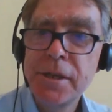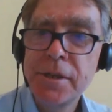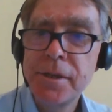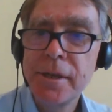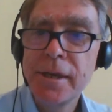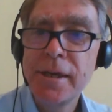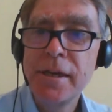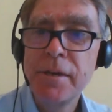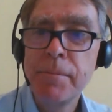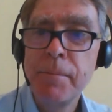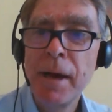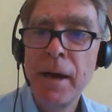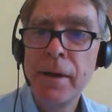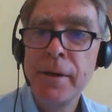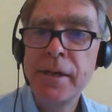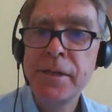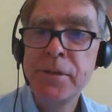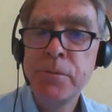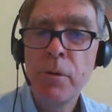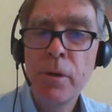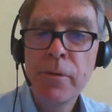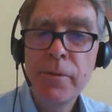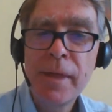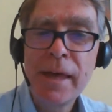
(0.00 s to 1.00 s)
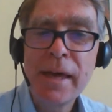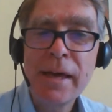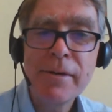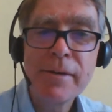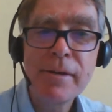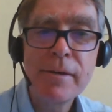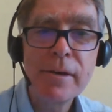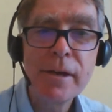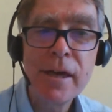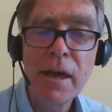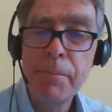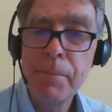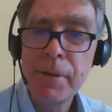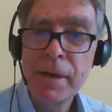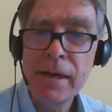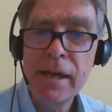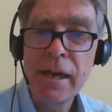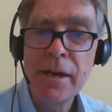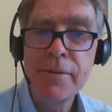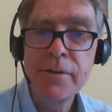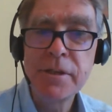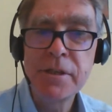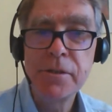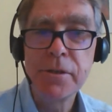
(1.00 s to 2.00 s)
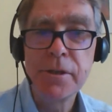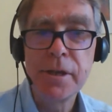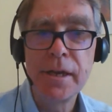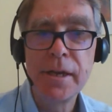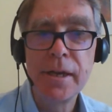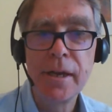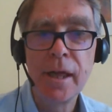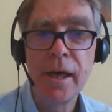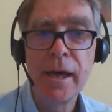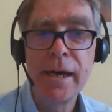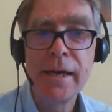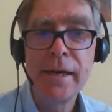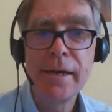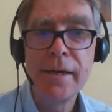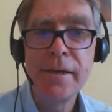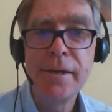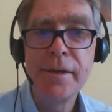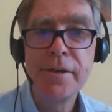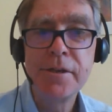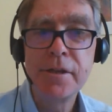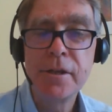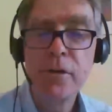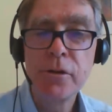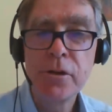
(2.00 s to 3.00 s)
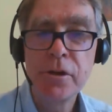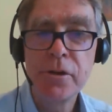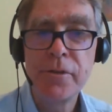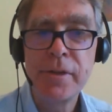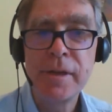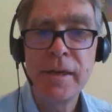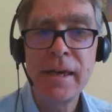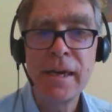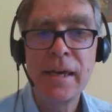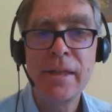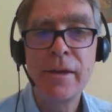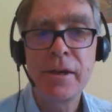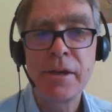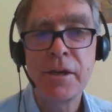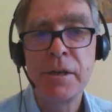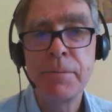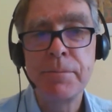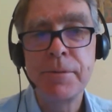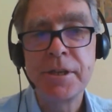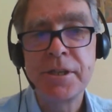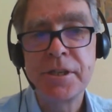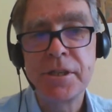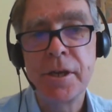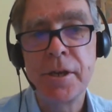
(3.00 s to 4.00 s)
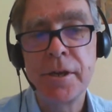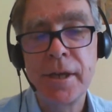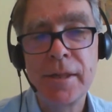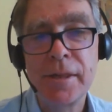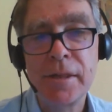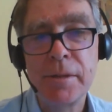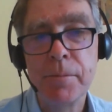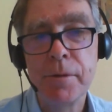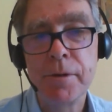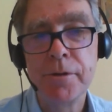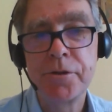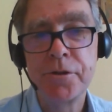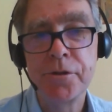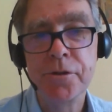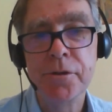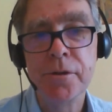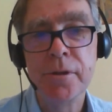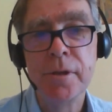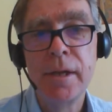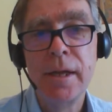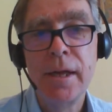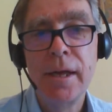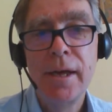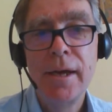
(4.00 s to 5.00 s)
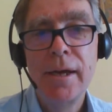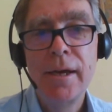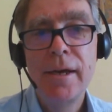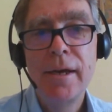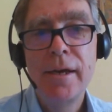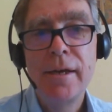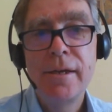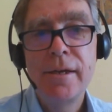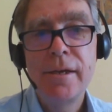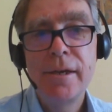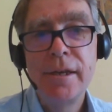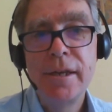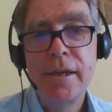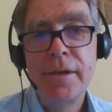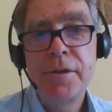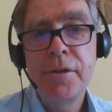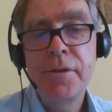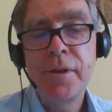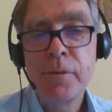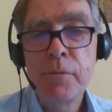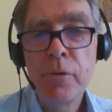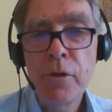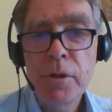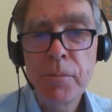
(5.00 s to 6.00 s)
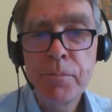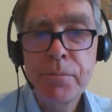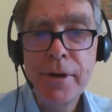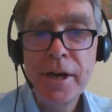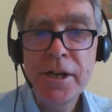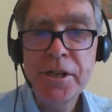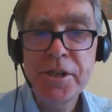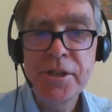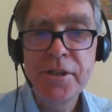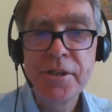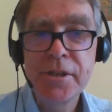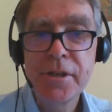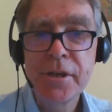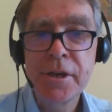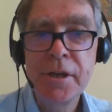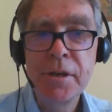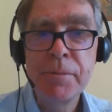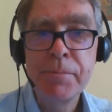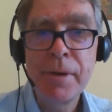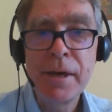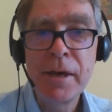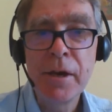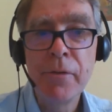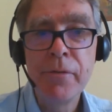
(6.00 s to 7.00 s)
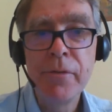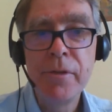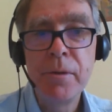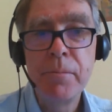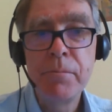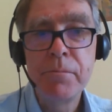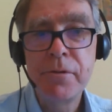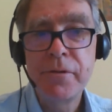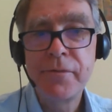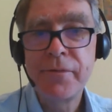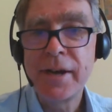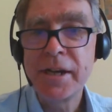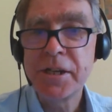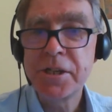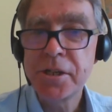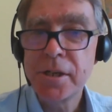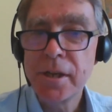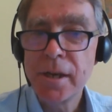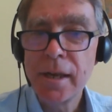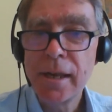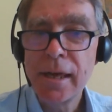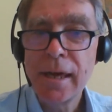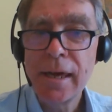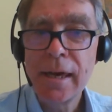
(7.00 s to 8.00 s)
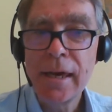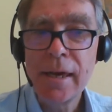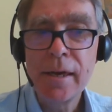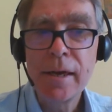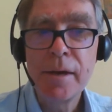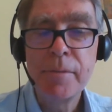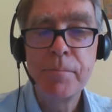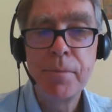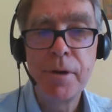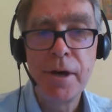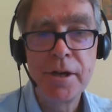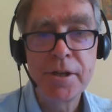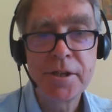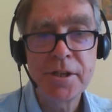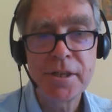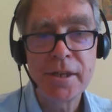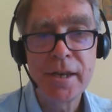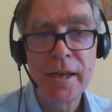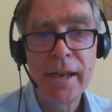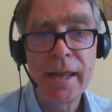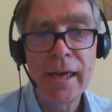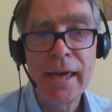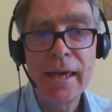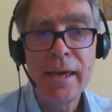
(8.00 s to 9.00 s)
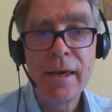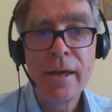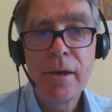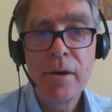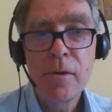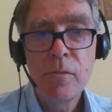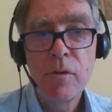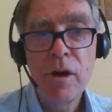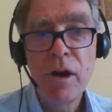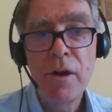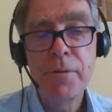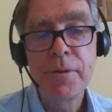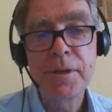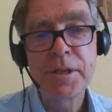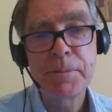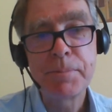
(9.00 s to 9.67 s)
need to think about is what their coming year is looking like. To look at the year they're going to be studying the module. To think what the pressures are going to be on them professionally and personally, where are the